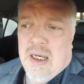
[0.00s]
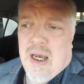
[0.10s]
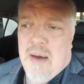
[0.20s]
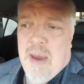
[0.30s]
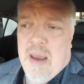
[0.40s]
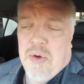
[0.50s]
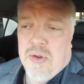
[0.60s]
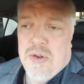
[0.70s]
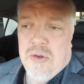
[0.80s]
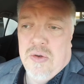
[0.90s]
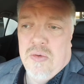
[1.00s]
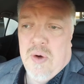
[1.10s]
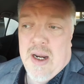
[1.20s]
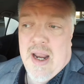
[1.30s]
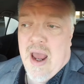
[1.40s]
I'm able to
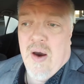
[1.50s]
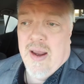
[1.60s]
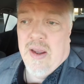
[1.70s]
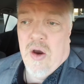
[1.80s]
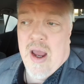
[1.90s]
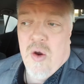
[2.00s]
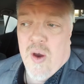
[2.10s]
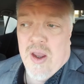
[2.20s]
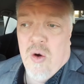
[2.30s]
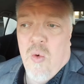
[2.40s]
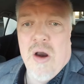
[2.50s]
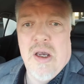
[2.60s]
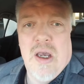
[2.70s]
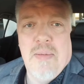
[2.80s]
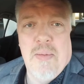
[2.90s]
right now. I can go. I know I can go walk a
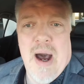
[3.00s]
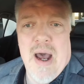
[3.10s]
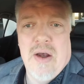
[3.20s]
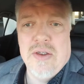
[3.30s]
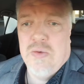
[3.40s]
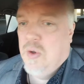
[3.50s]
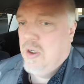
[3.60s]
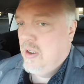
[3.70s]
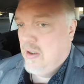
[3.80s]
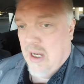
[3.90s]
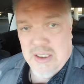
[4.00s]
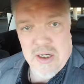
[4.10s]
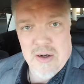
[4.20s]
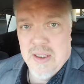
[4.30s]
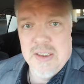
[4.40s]
couple miles. When I
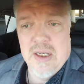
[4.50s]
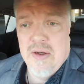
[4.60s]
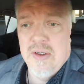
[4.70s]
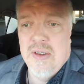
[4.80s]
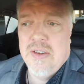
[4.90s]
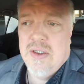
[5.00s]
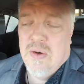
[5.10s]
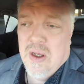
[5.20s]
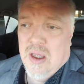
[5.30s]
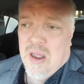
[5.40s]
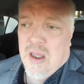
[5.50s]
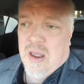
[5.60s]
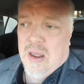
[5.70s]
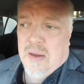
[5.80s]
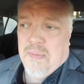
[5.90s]
started this, I couldn't. So
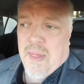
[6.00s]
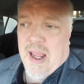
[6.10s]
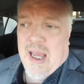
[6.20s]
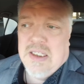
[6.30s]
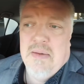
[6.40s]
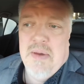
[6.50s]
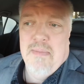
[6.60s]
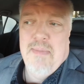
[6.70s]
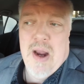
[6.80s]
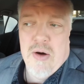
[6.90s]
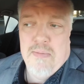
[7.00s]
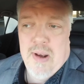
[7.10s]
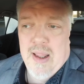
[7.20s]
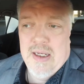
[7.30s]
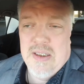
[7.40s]
I guess I'm in a better
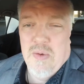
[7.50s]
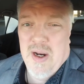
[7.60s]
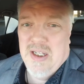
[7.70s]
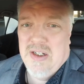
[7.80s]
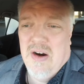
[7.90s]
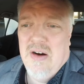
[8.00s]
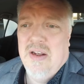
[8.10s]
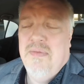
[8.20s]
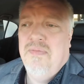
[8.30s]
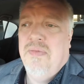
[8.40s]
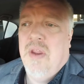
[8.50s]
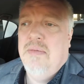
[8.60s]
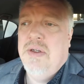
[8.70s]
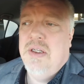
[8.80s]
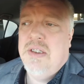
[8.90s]
place than when I started. I'm
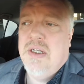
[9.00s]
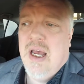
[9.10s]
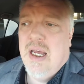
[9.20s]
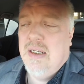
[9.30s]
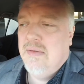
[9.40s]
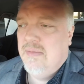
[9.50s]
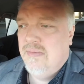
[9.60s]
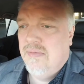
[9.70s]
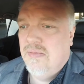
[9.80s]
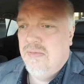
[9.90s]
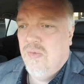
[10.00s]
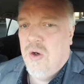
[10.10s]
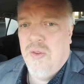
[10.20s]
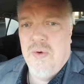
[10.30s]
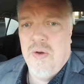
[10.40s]
just not real
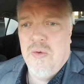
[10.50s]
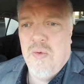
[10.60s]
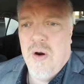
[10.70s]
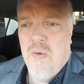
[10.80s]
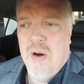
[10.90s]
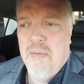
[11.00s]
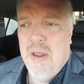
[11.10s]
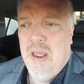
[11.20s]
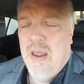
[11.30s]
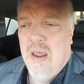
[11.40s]
thrilled with where I want to be.